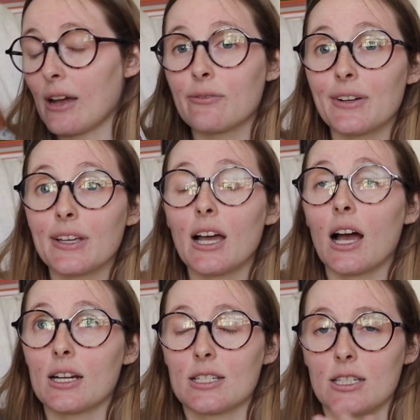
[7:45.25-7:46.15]
I really
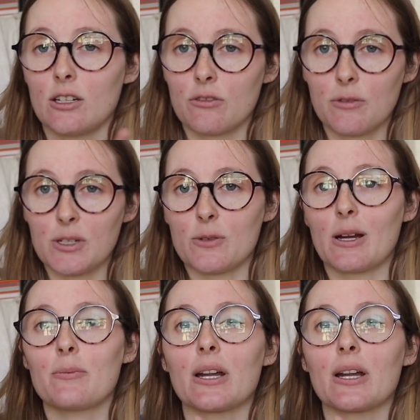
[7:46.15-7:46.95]
honestly don't know much about it,